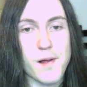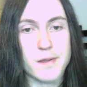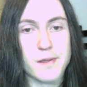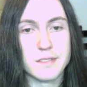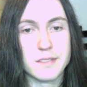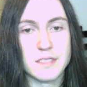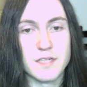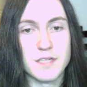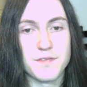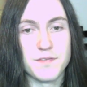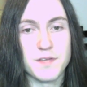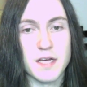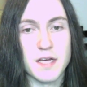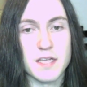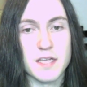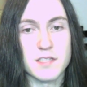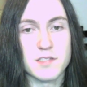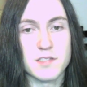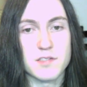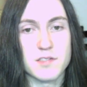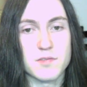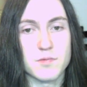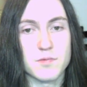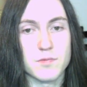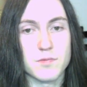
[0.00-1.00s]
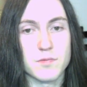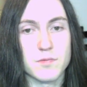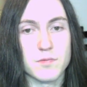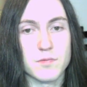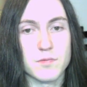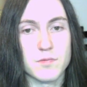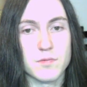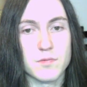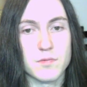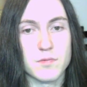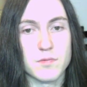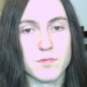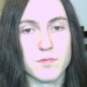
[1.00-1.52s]
If yes,
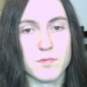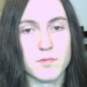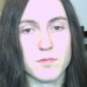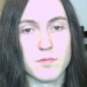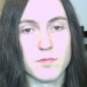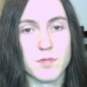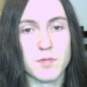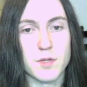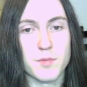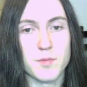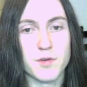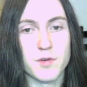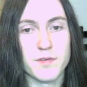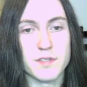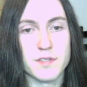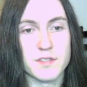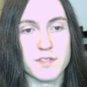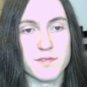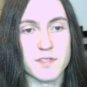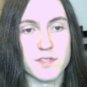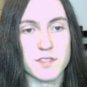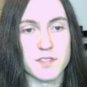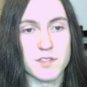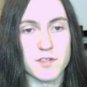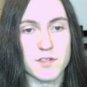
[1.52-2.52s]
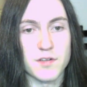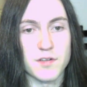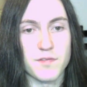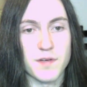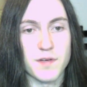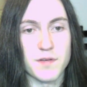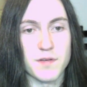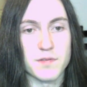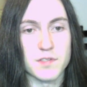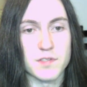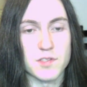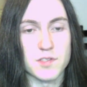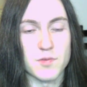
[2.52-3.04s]
what movies of his are your
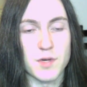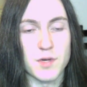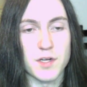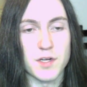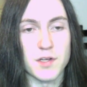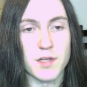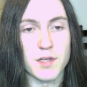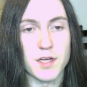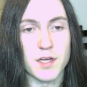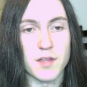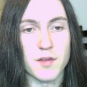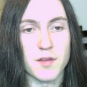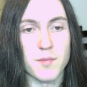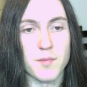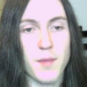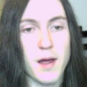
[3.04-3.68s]
favorites and why do you like them?